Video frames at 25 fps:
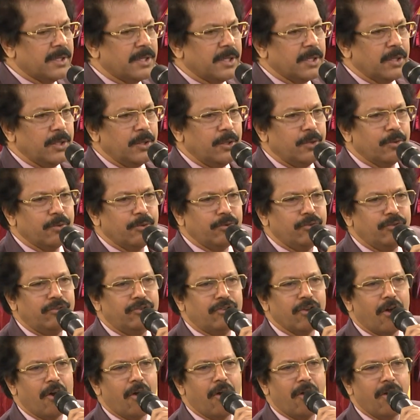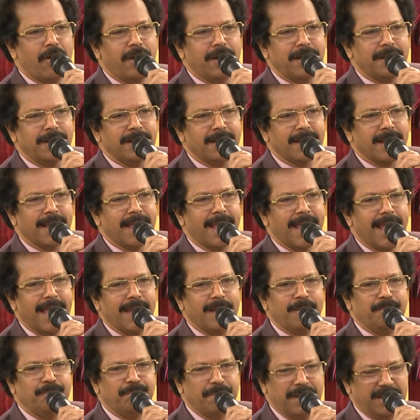you John
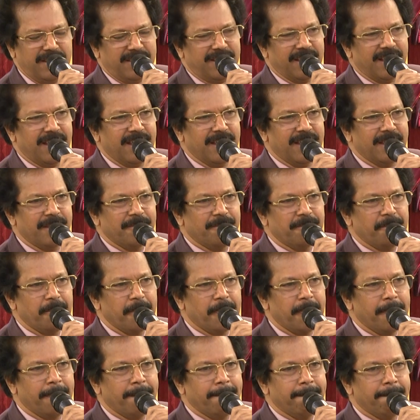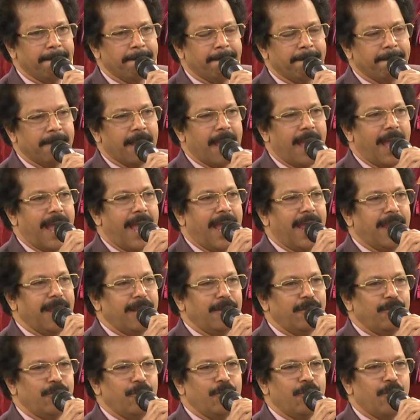and Peter, I
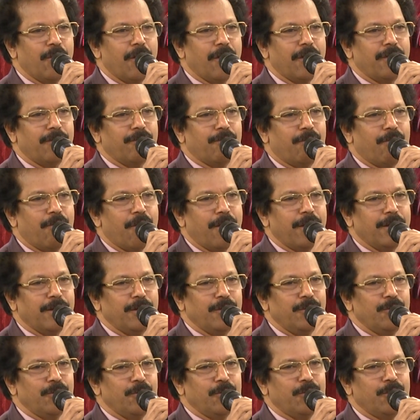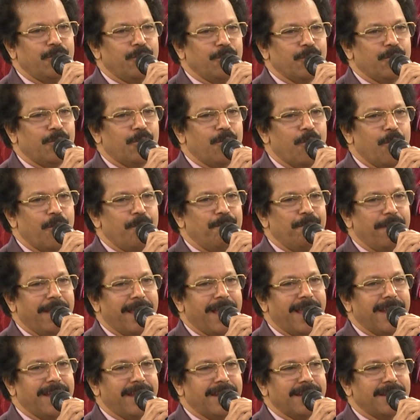do not want you to go
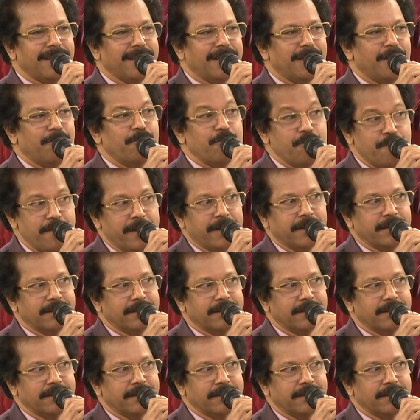behind a woman.